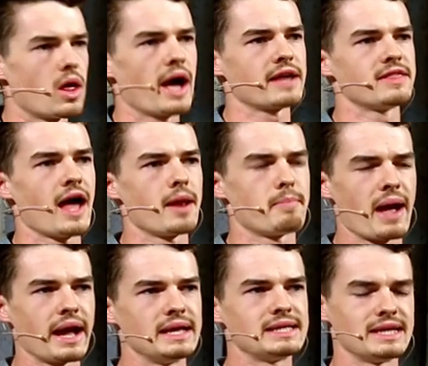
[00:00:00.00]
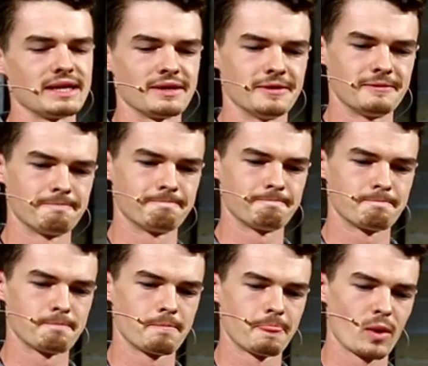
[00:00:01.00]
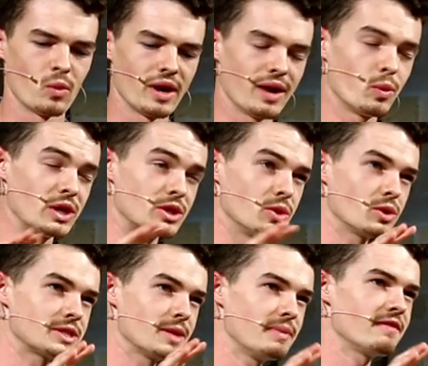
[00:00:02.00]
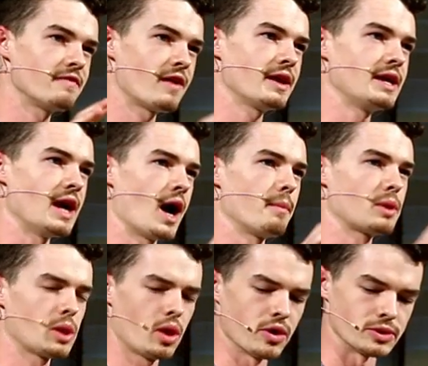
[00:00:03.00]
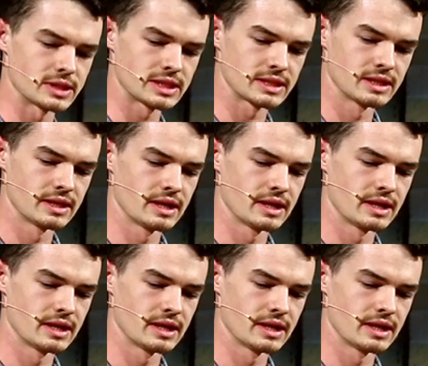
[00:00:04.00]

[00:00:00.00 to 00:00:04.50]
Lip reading: like that painting, which looks a bit funny up close,